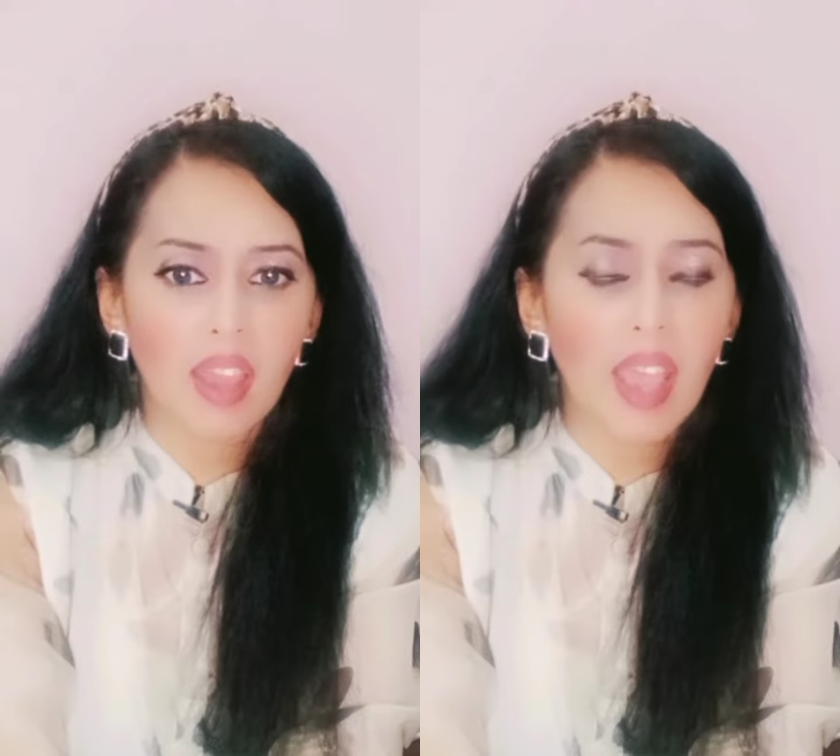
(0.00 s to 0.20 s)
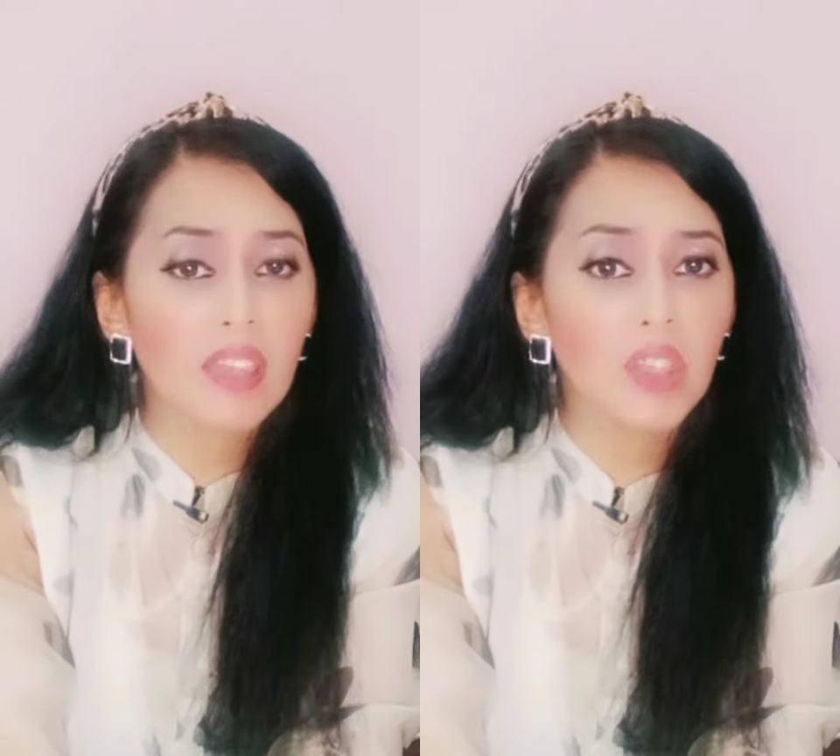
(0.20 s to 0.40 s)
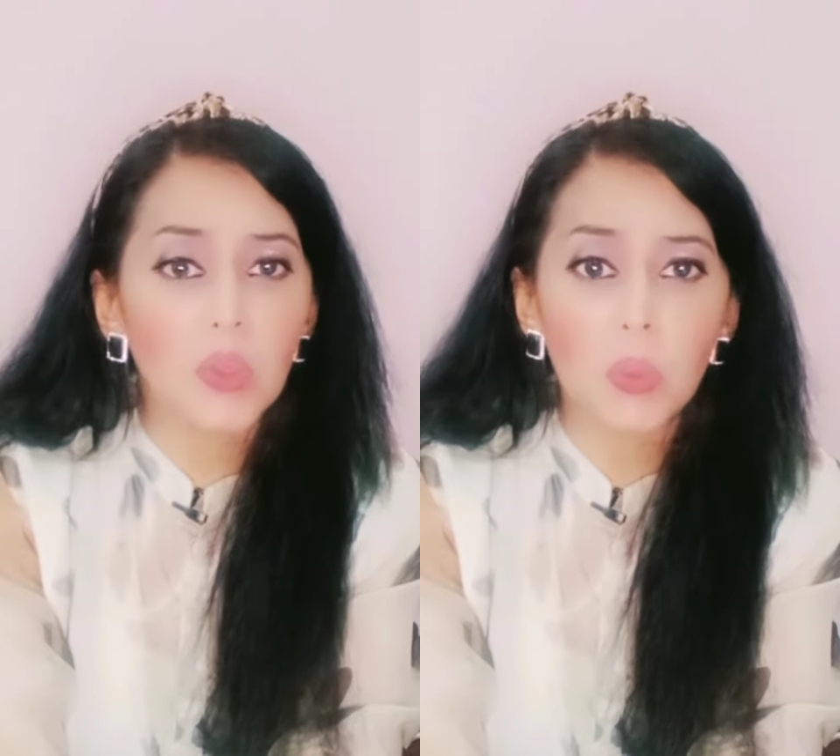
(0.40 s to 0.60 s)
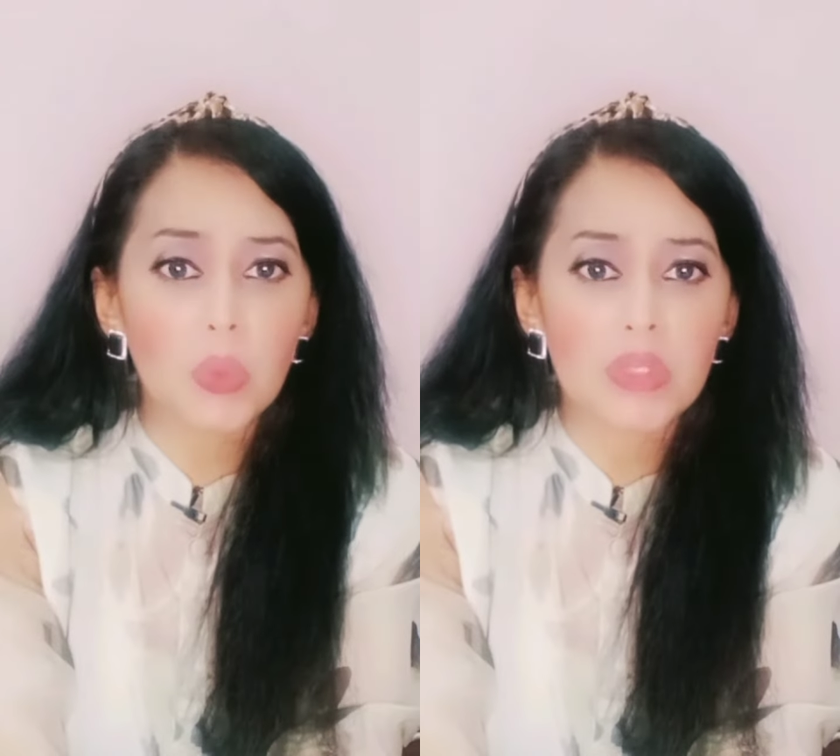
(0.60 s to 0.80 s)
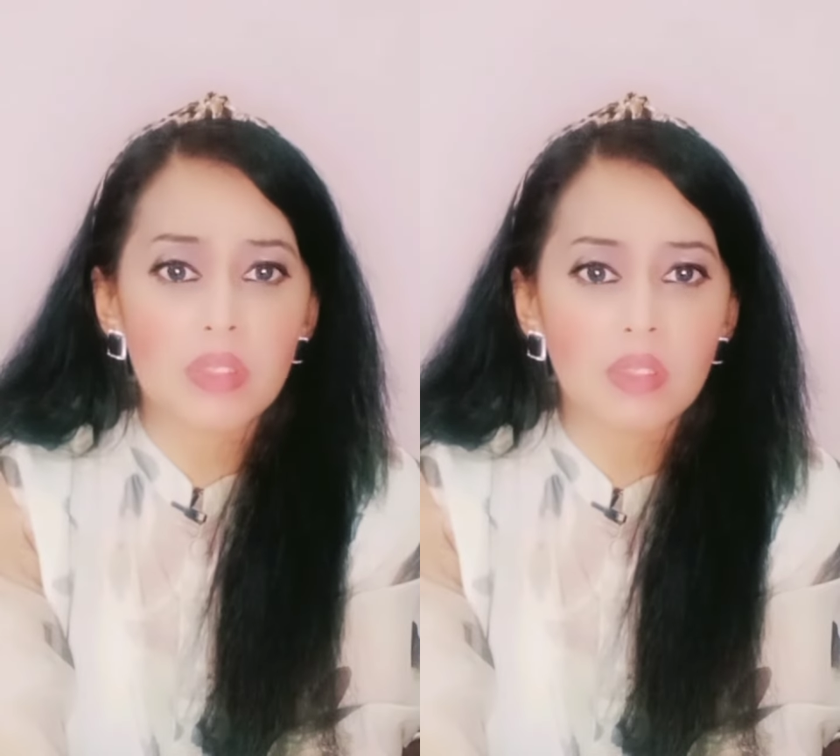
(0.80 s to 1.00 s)
and
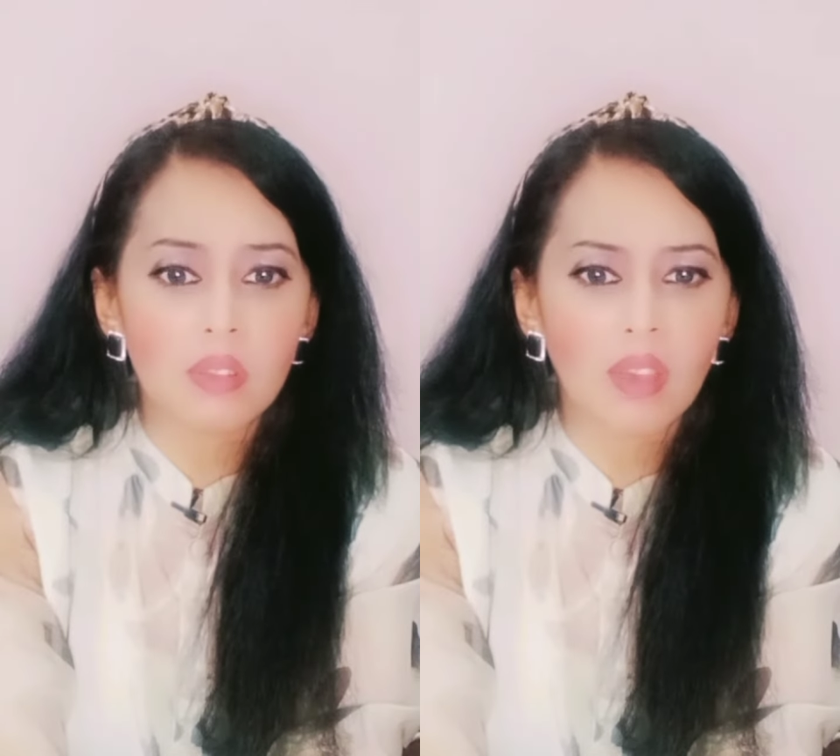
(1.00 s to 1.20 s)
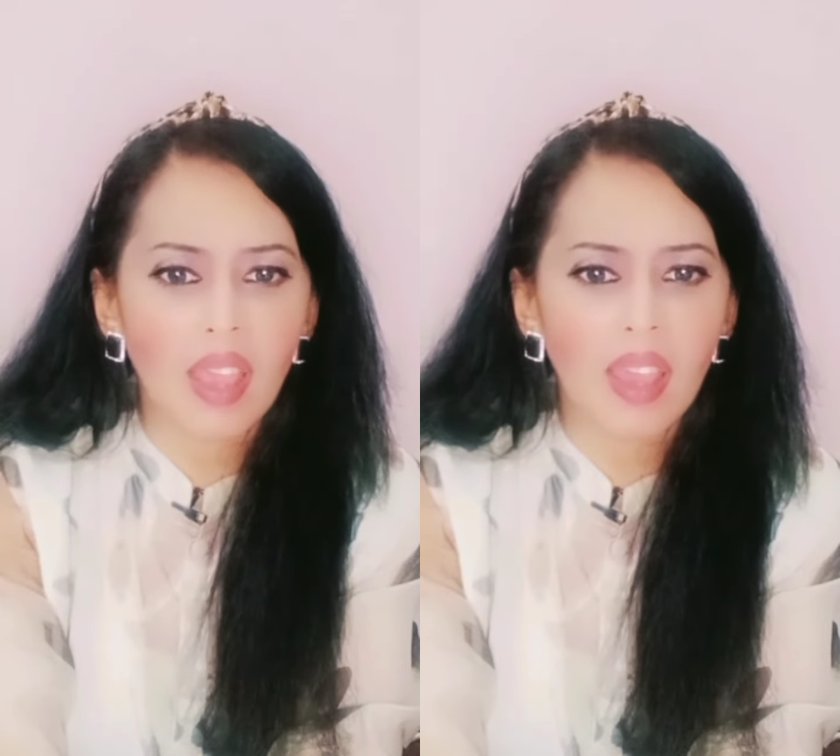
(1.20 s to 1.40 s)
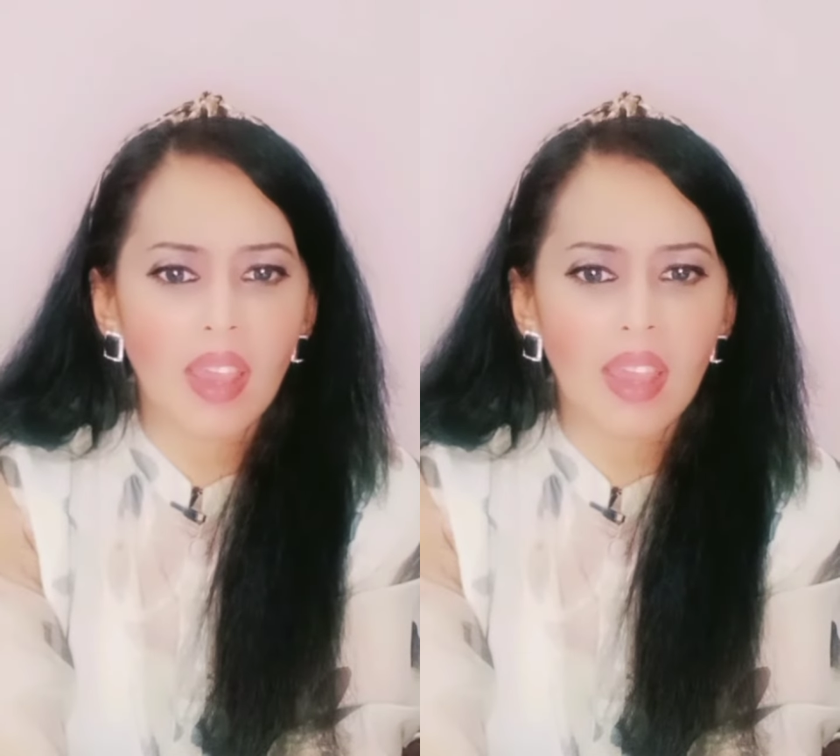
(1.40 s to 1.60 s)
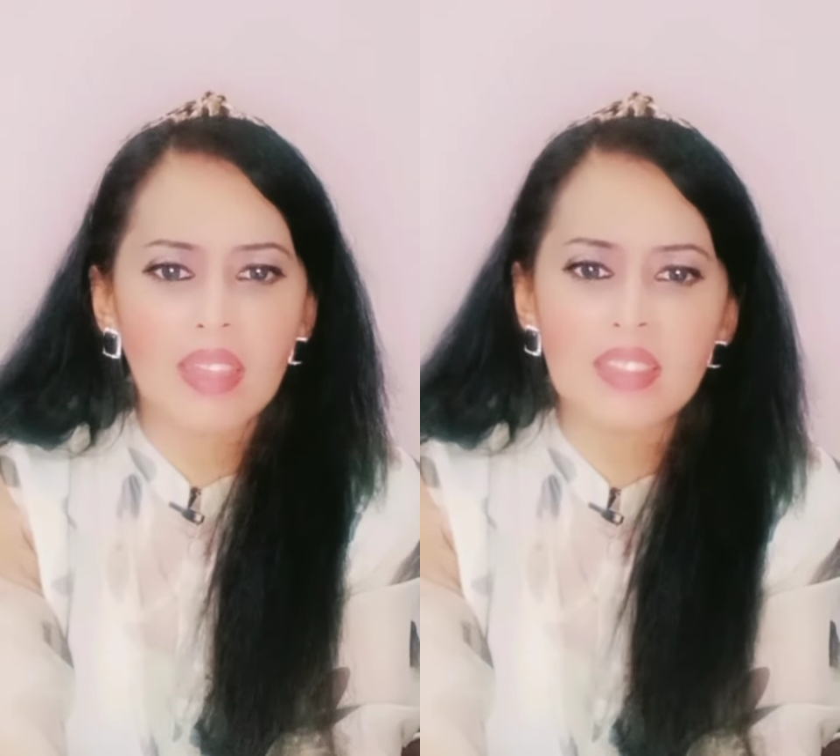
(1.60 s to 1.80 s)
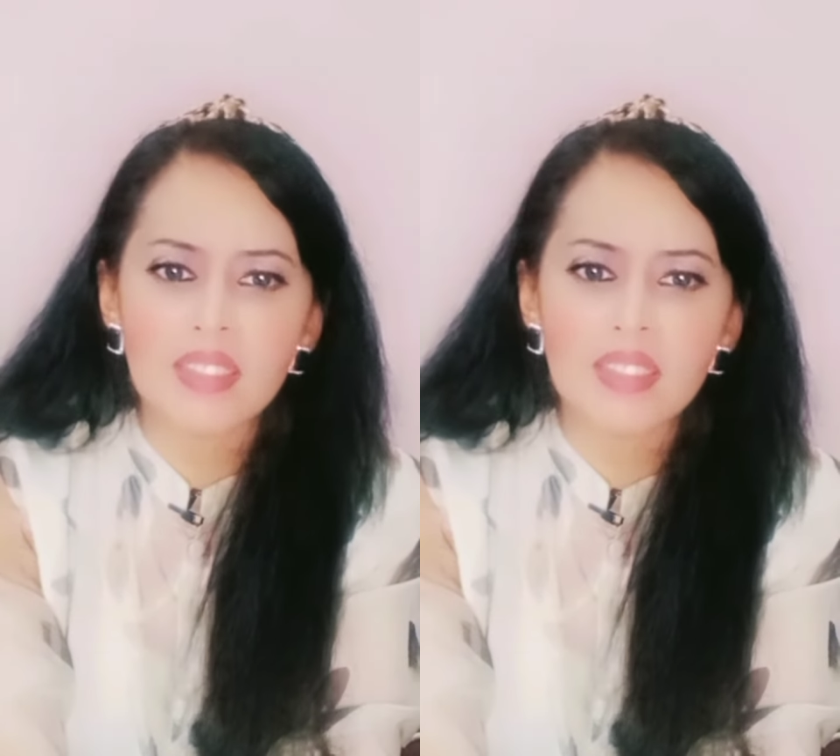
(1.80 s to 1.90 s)
lose and